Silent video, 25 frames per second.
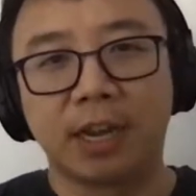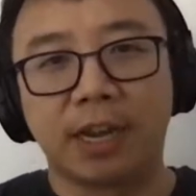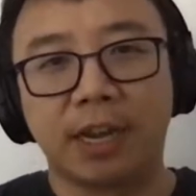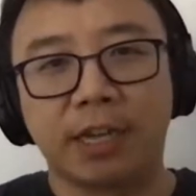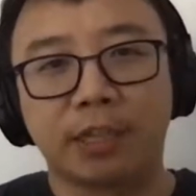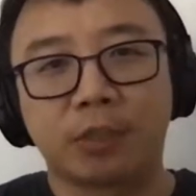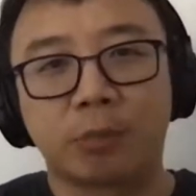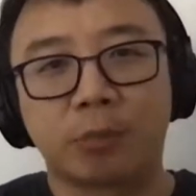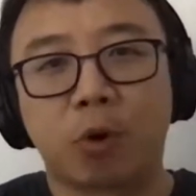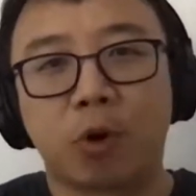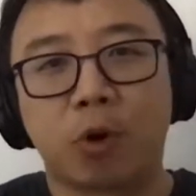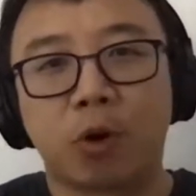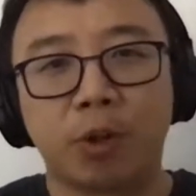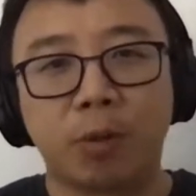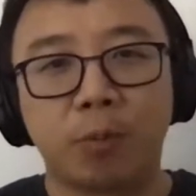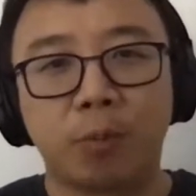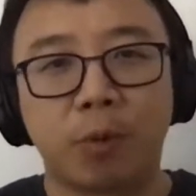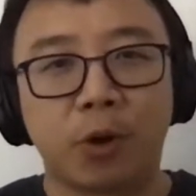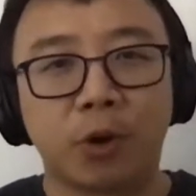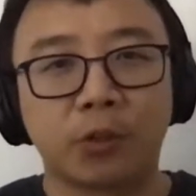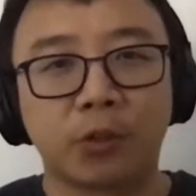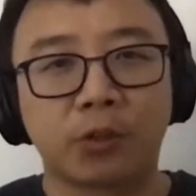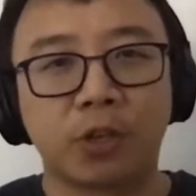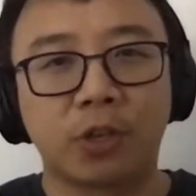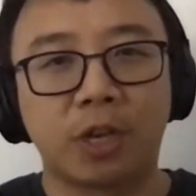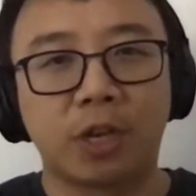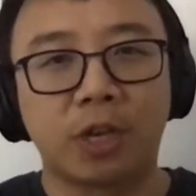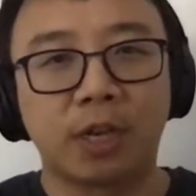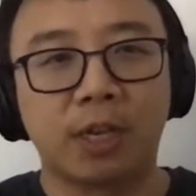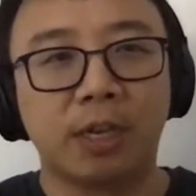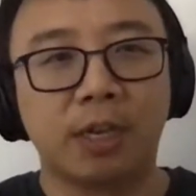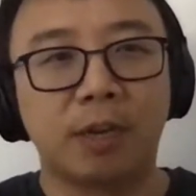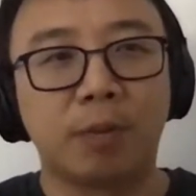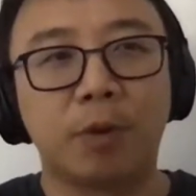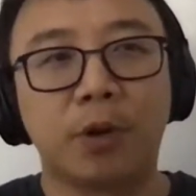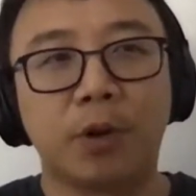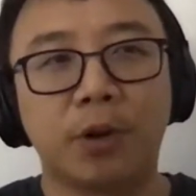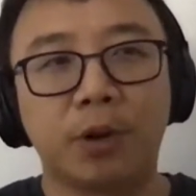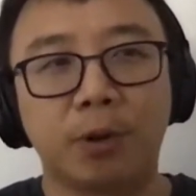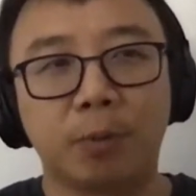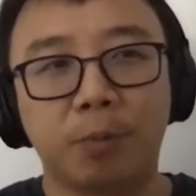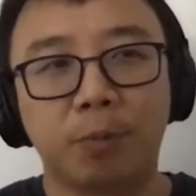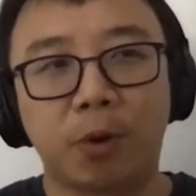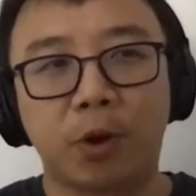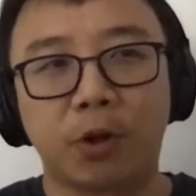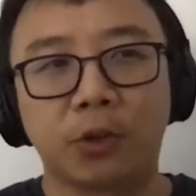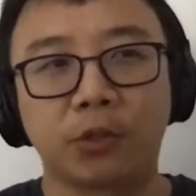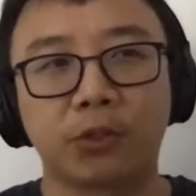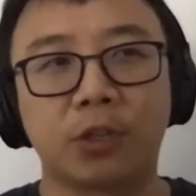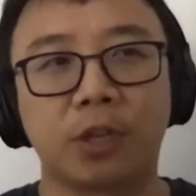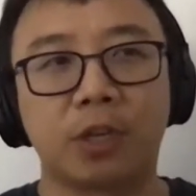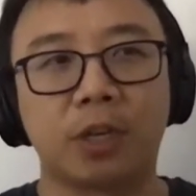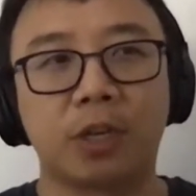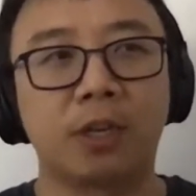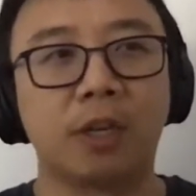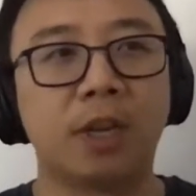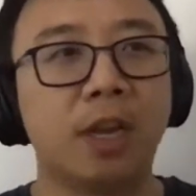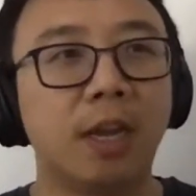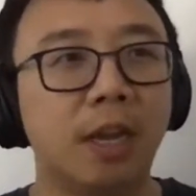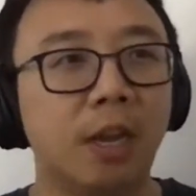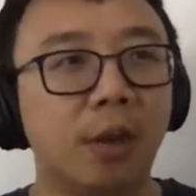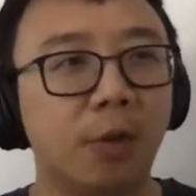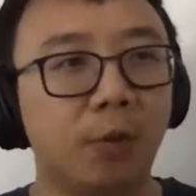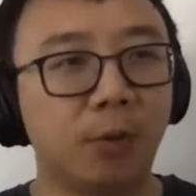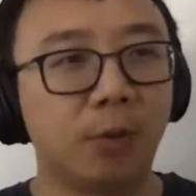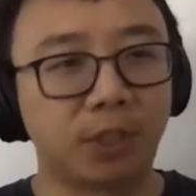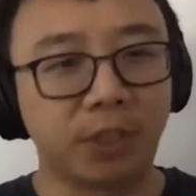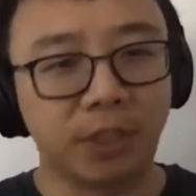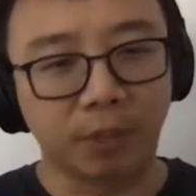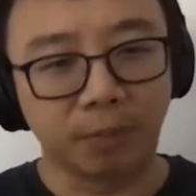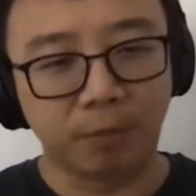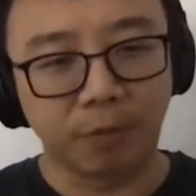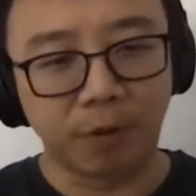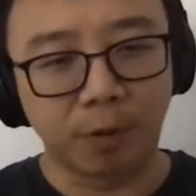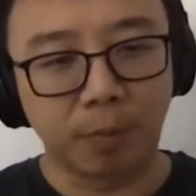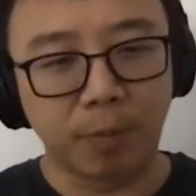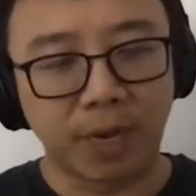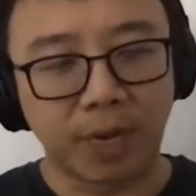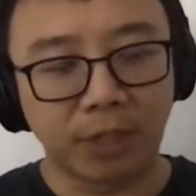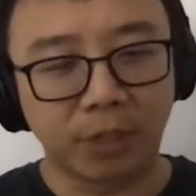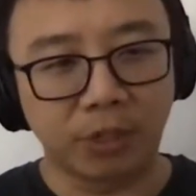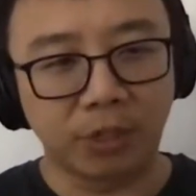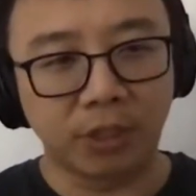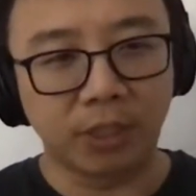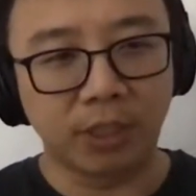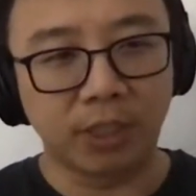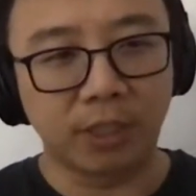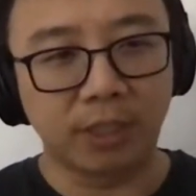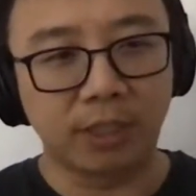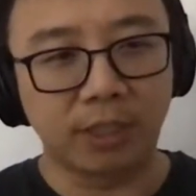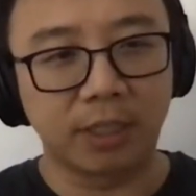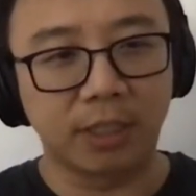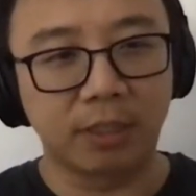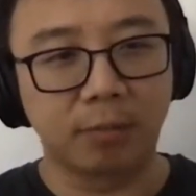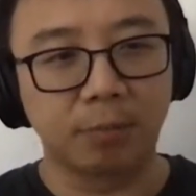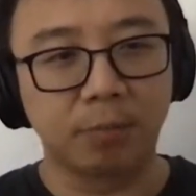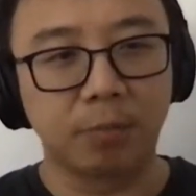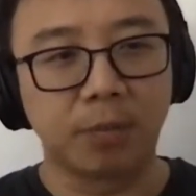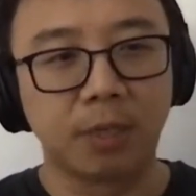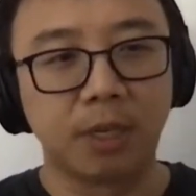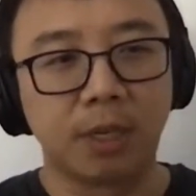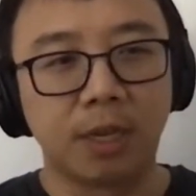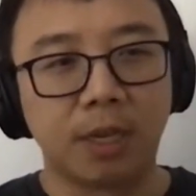exploring Pulsar and comparing Pulsar with different messaging system.